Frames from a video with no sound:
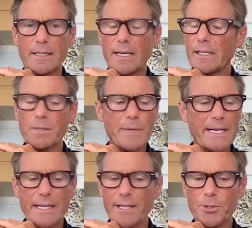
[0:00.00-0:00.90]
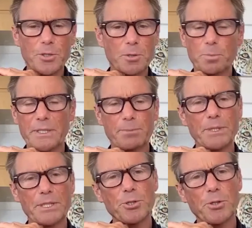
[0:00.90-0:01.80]
I don't mind how you do it,
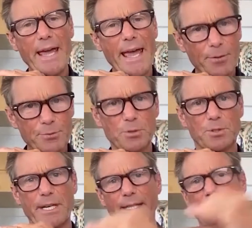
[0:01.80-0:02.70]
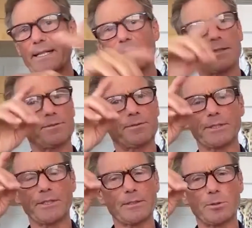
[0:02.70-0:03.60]
but you have to take care of,
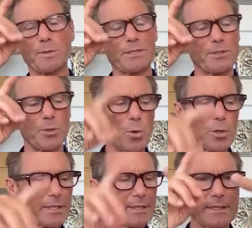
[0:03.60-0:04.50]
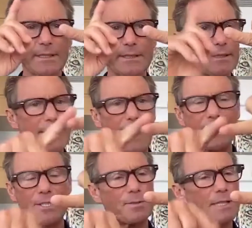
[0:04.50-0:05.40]
almost in order, the
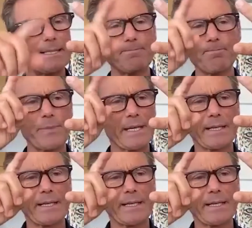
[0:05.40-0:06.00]
activity,